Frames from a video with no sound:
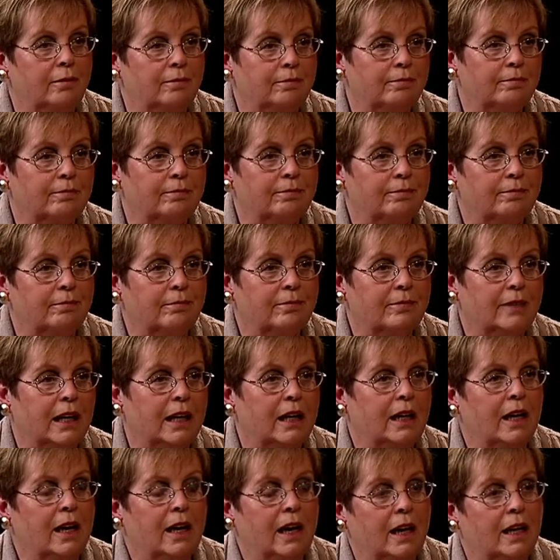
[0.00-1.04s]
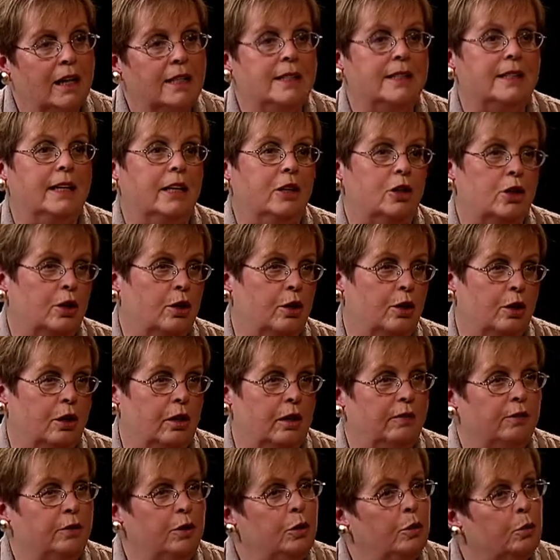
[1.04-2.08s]
Mm. I say to her,
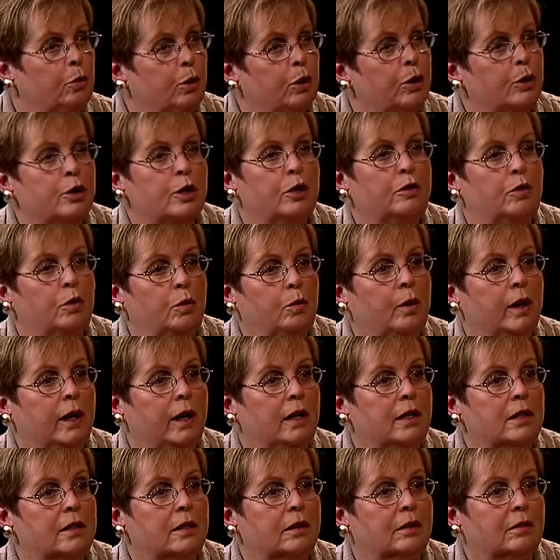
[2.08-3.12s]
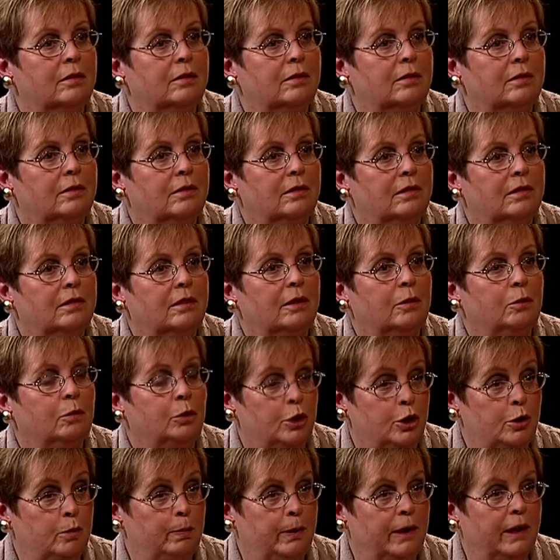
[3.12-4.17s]
if you weren't overweight,
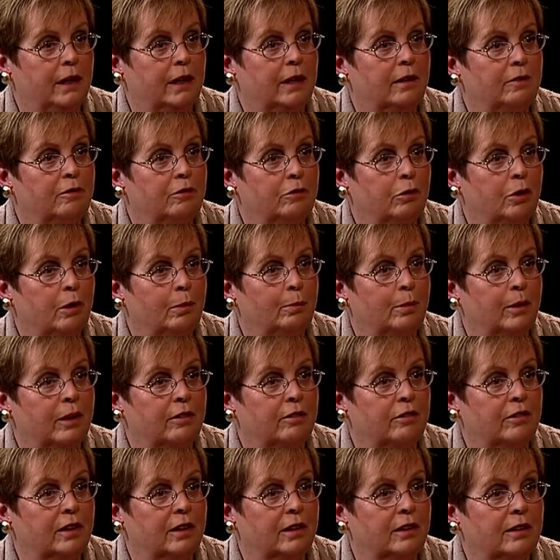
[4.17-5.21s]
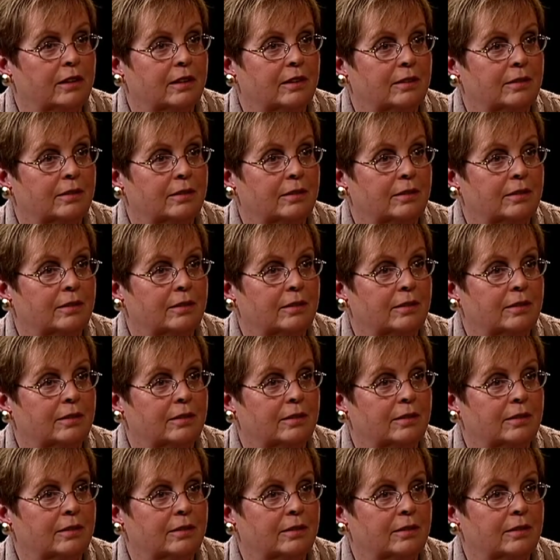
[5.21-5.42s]
would you pick him for a boyfriend?